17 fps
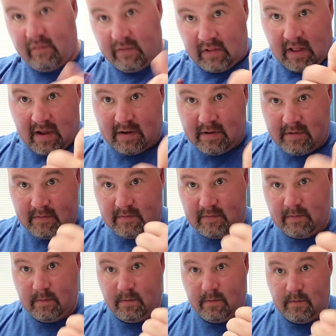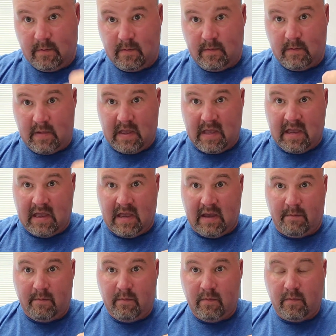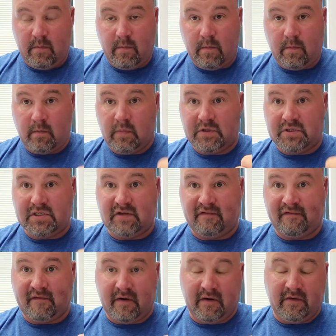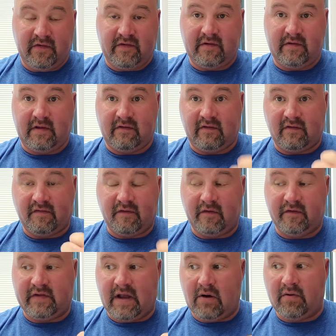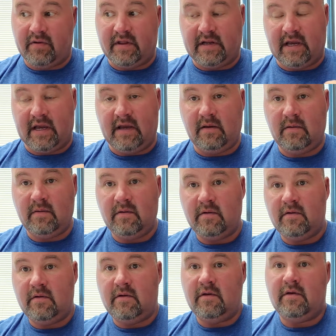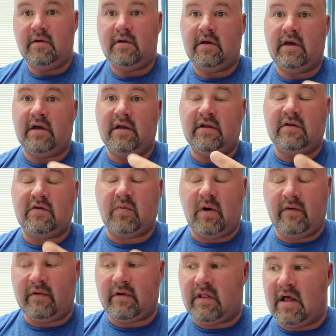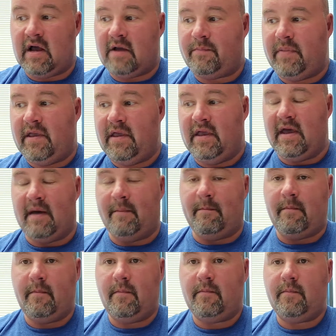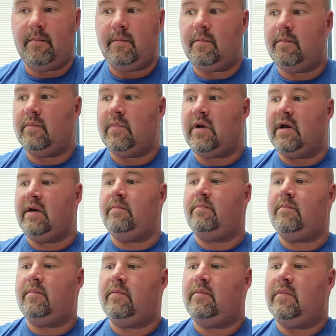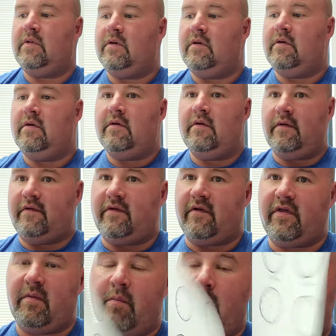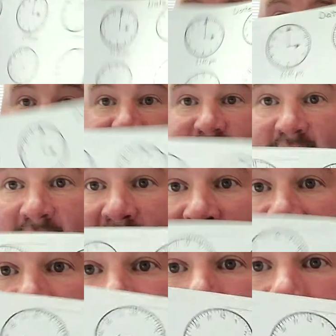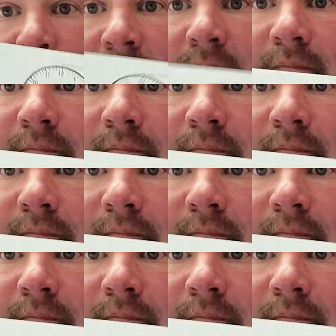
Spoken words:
o'clock a.m., which is first. That's the first hour of the day. And 12 o'clock p.m. Okay? So the morning is a.m.